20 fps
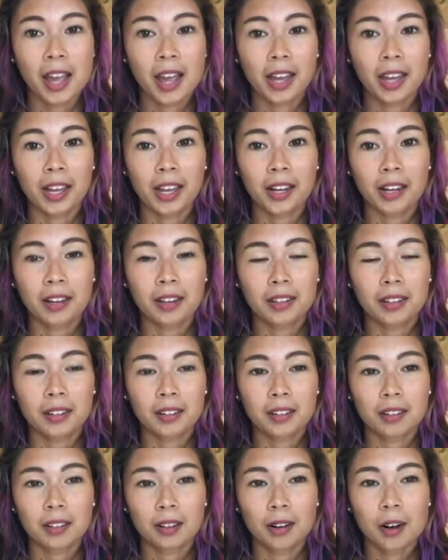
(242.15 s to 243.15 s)
and
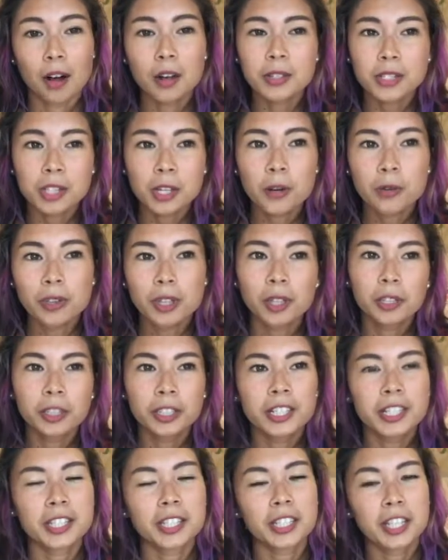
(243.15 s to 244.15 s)
also, the
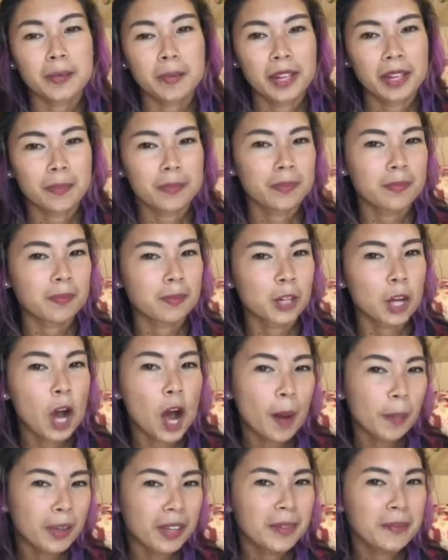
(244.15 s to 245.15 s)
learner is going to make
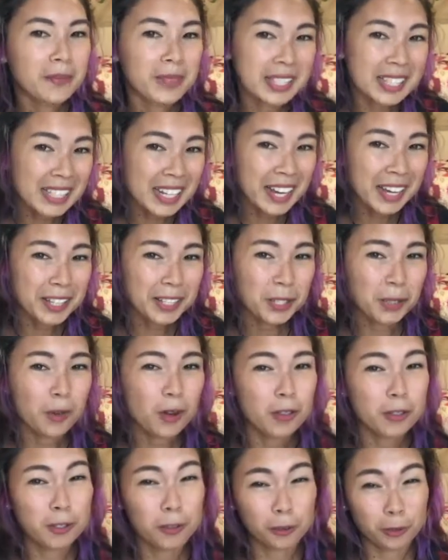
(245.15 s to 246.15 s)
common mistakes, so you
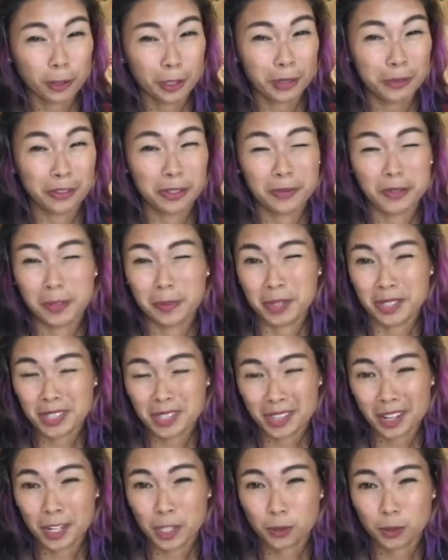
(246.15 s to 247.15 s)
also learn from their
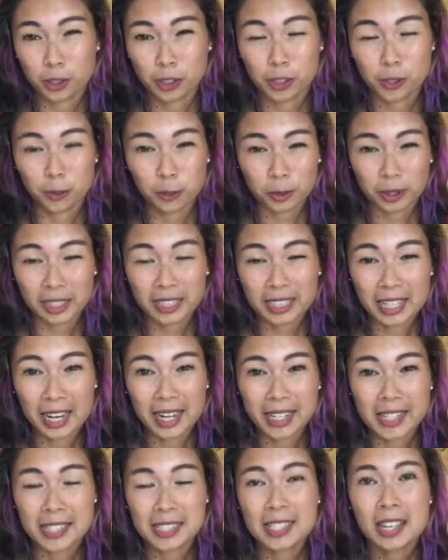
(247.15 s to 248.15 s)
mistakes, which is really
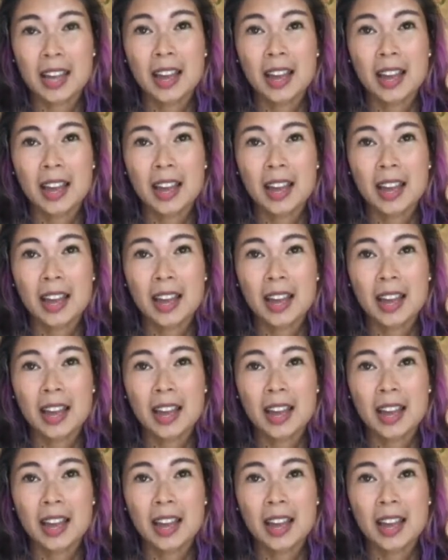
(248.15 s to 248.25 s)
nice.